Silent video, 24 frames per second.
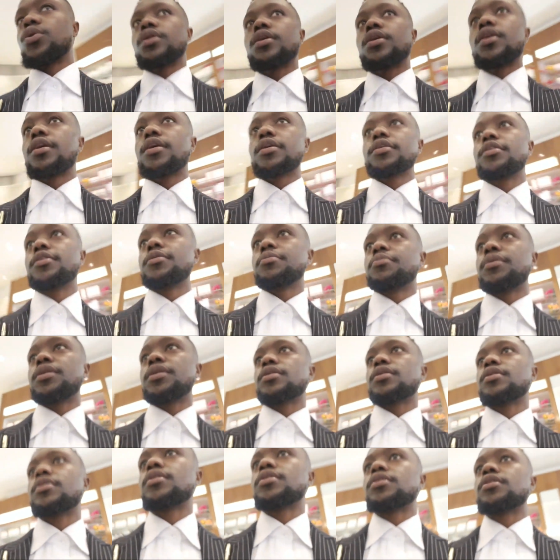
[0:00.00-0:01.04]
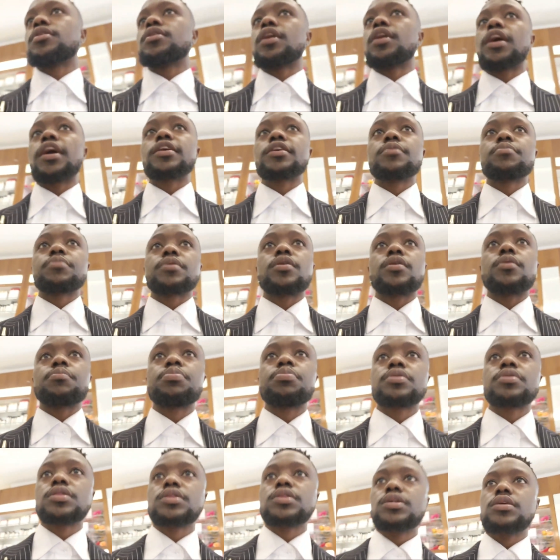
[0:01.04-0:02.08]
I am uh, I am
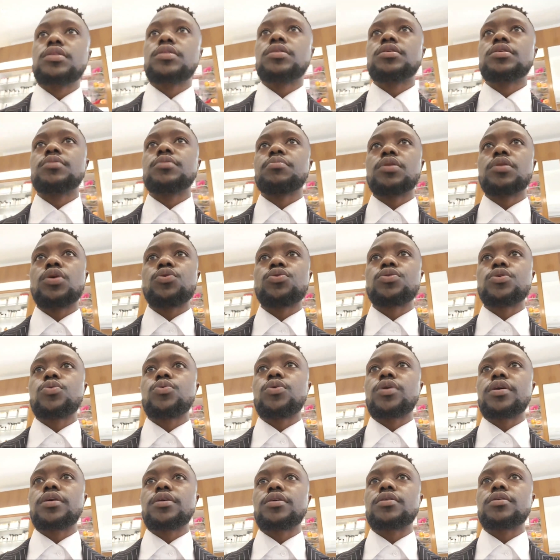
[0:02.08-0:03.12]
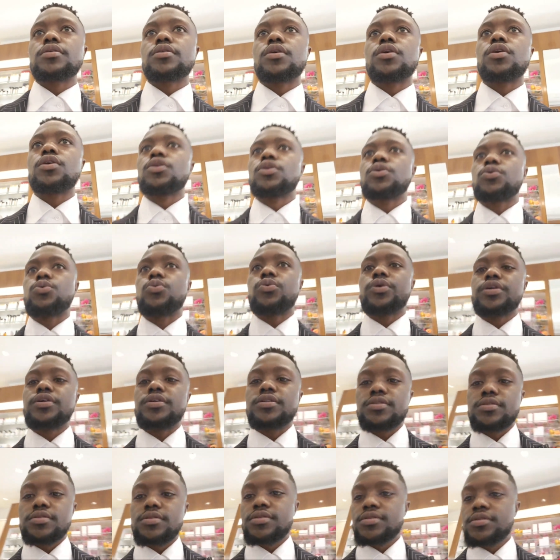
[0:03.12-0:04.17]
completely blown away. Oh
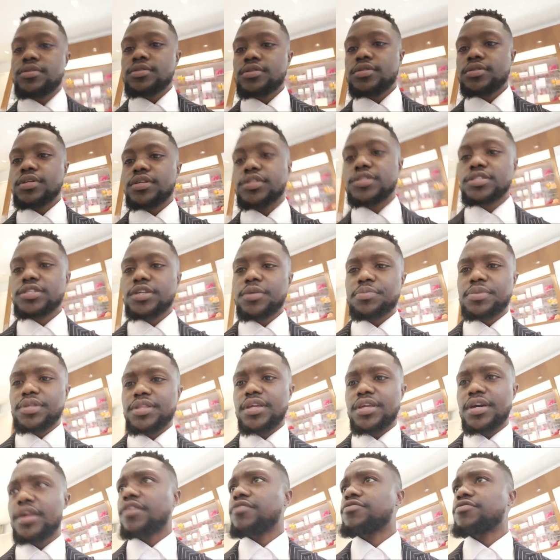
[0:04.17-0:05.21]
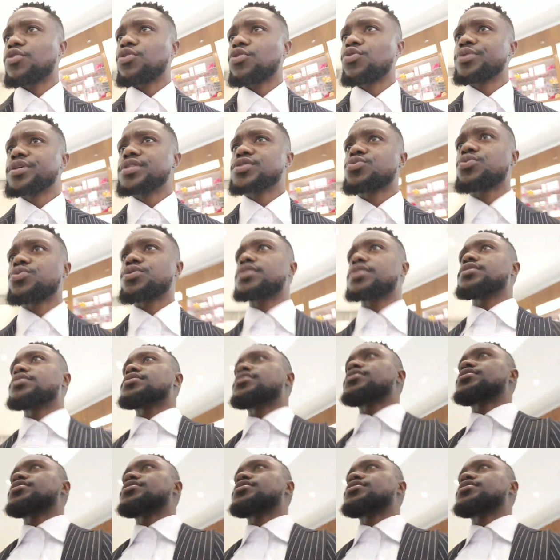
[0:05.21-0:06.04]
wait, there's something that I've always wanted to